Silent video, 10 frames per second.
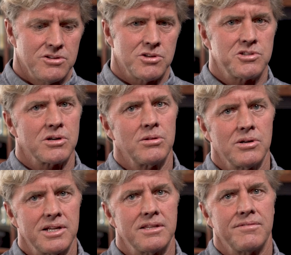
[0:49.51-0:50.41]
so I took a
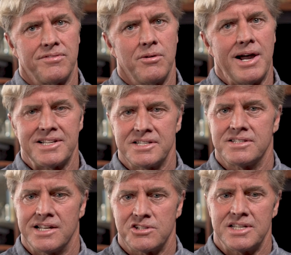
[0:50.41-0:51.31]
look at the few assets
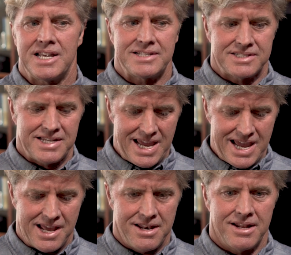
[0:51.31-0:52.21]
that she had,